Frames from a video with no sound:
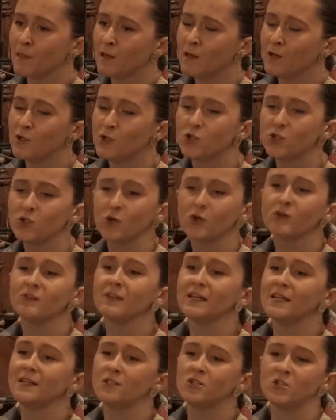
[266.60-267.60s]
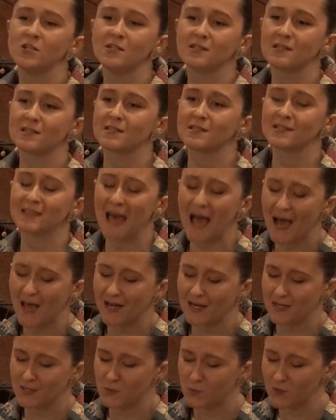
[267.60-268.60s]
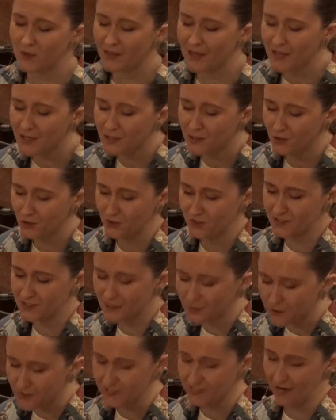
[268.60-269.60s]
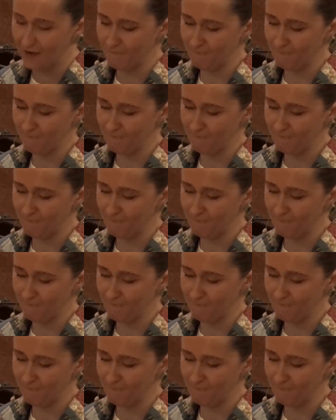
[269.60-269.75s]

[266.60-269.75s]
Surely, Jesus, that is within your skill set.